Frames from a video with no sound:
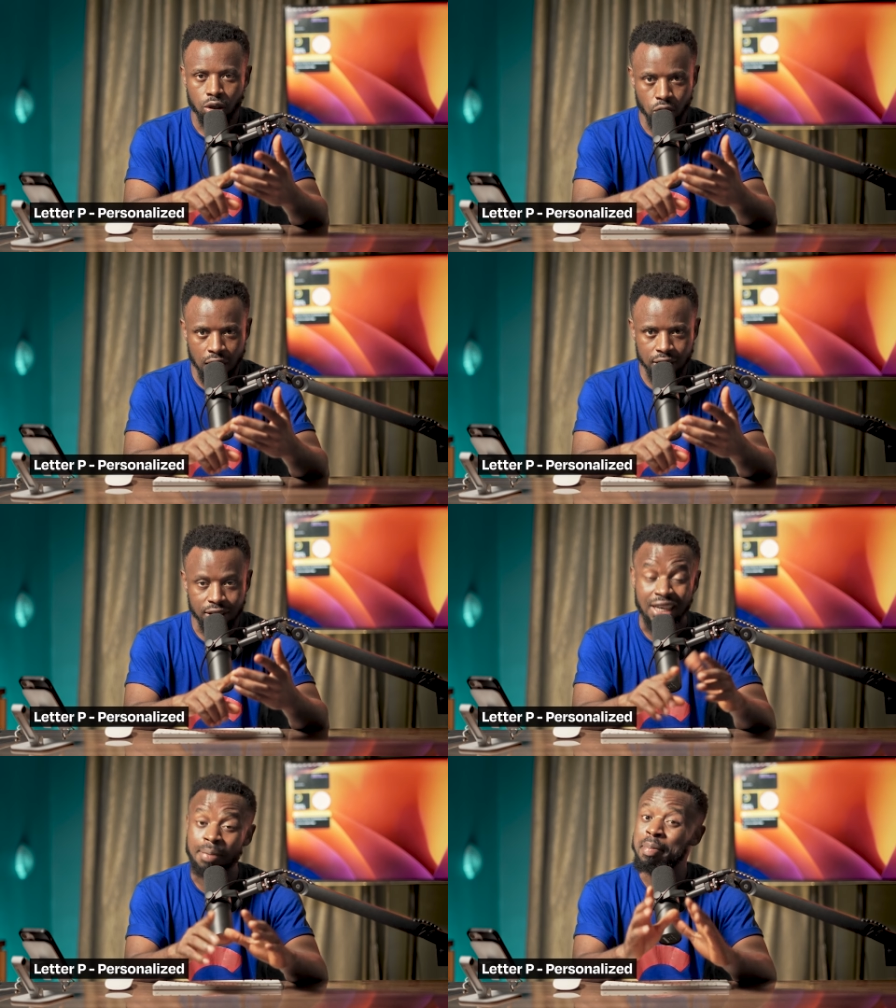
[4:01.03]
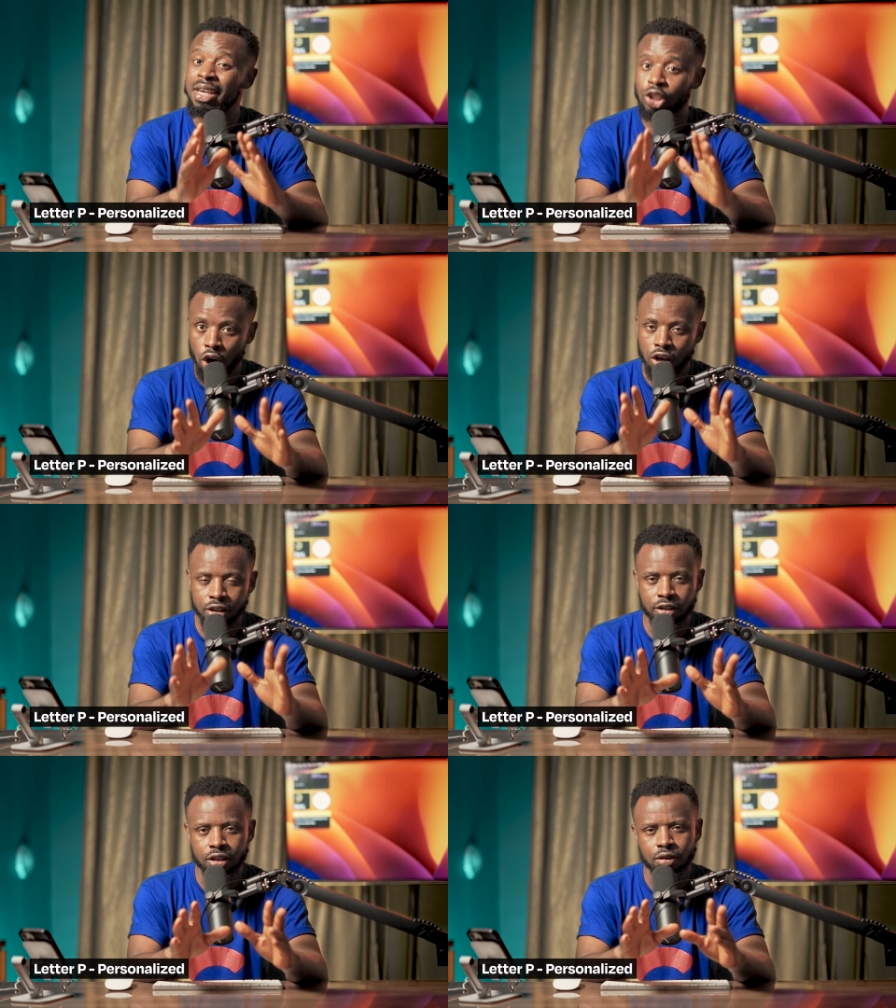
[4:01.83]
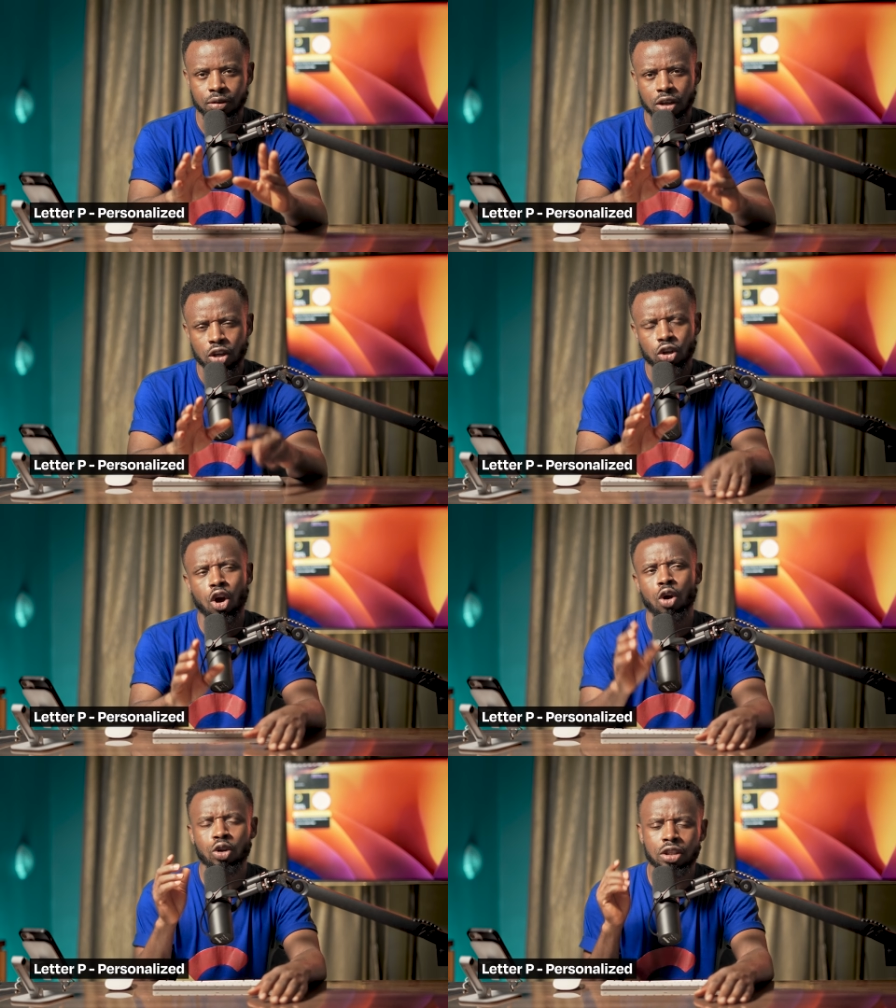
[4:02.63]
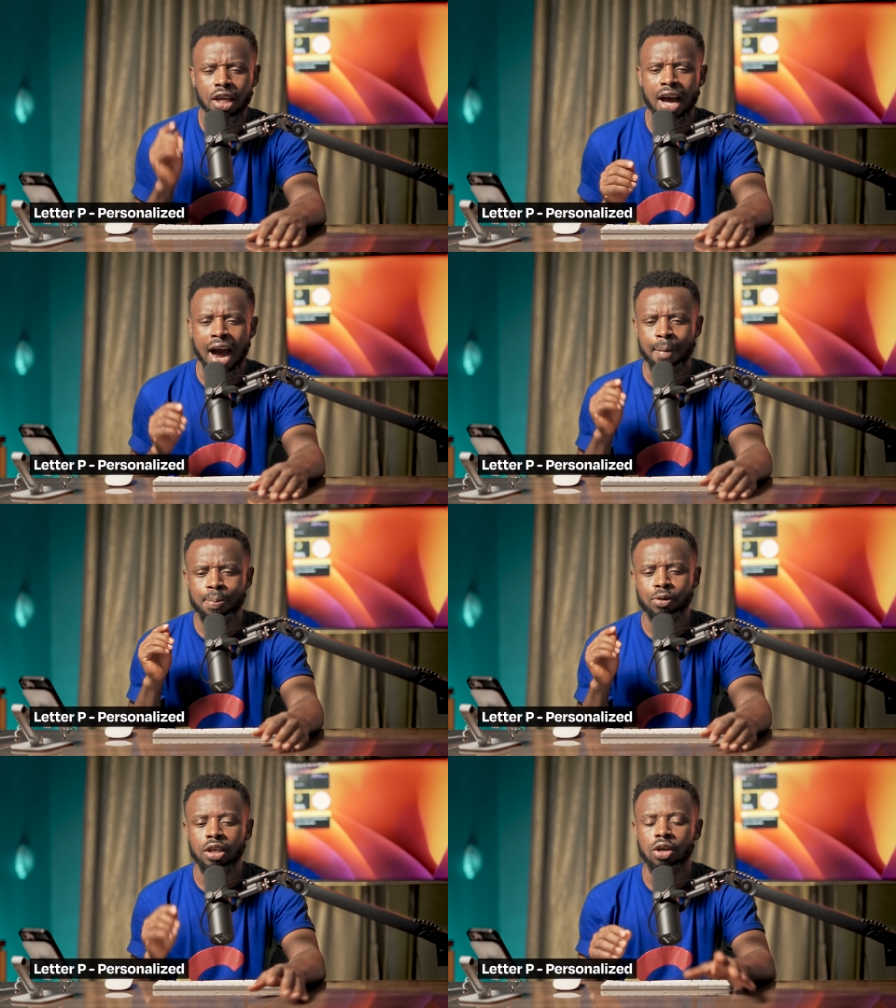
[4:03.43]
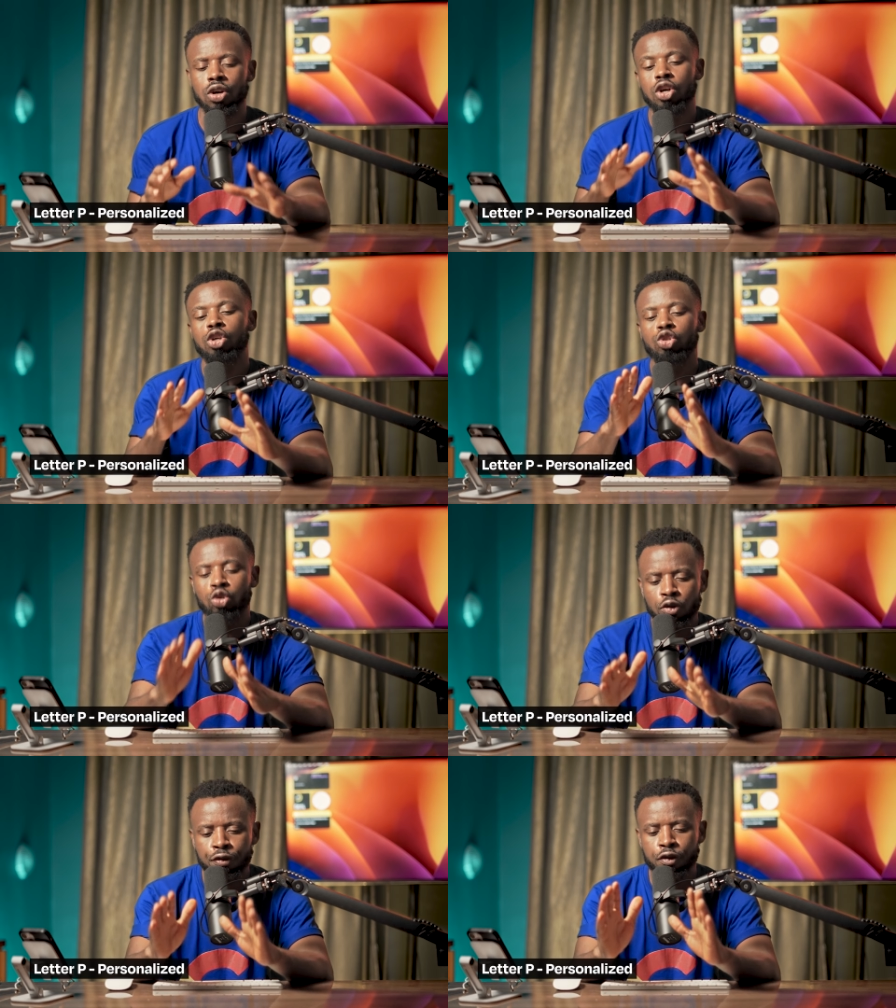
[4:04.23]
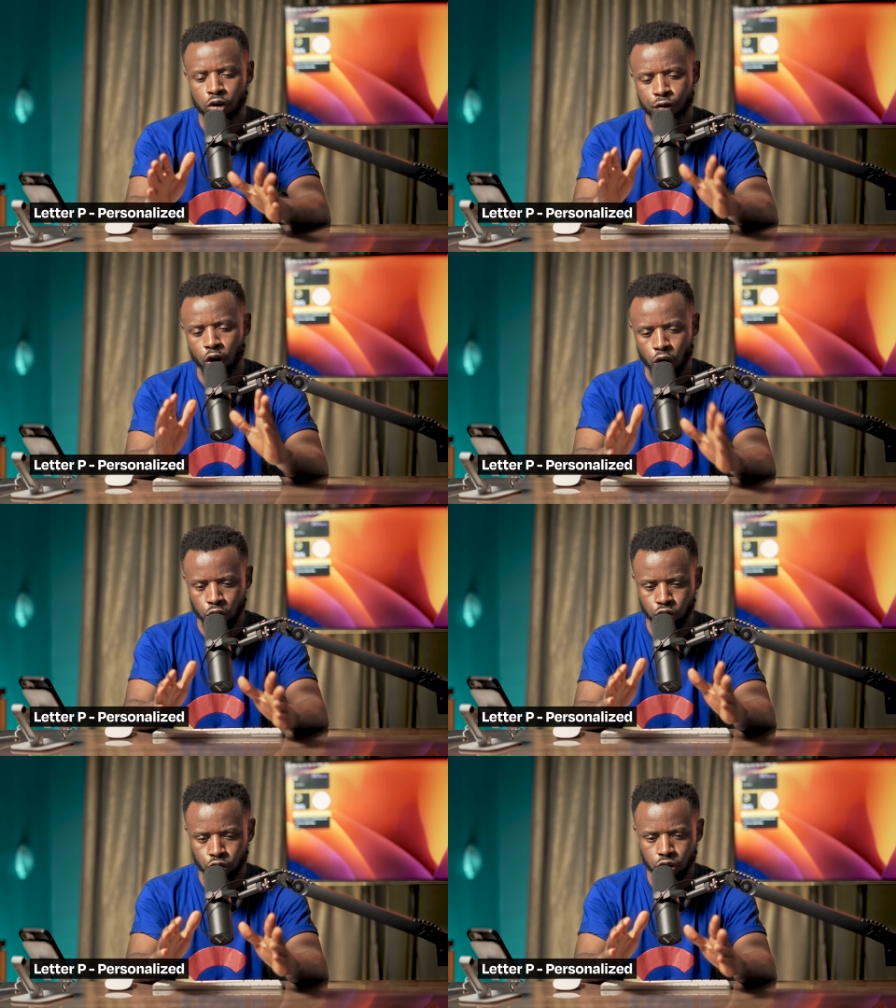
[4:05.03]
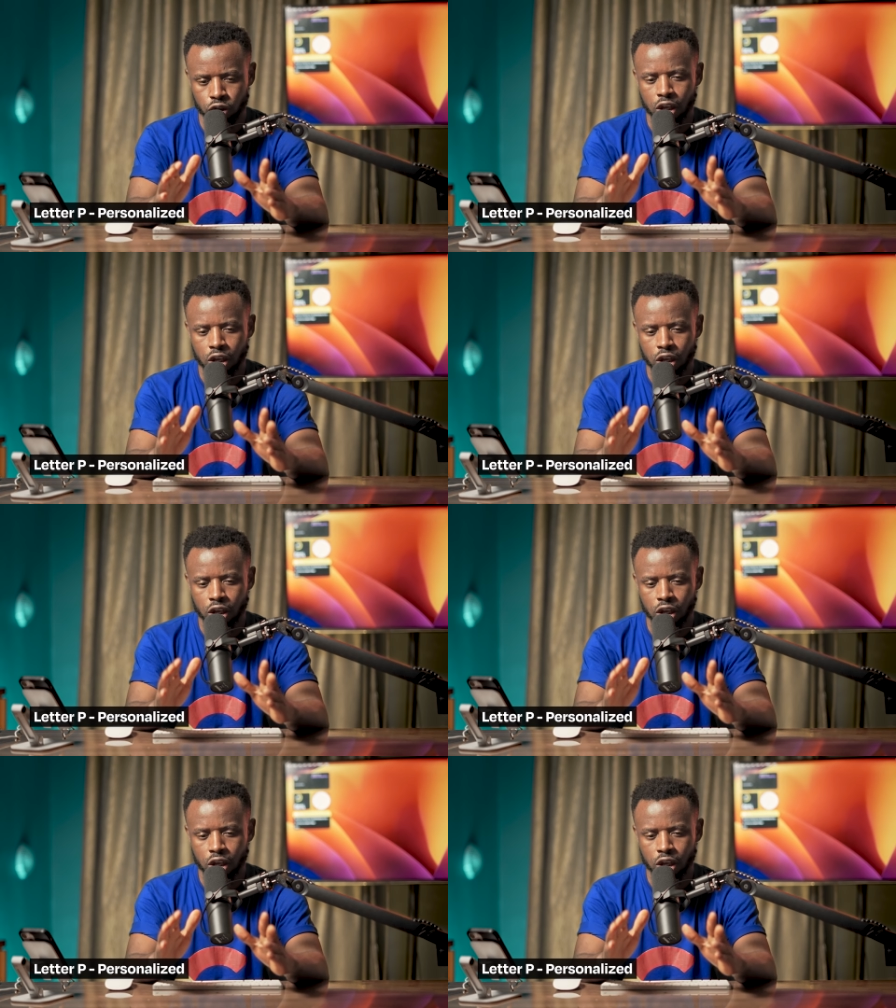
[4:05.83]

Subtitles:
You get it? Now the major reason. You can't go tell Apple, say, do phone for us.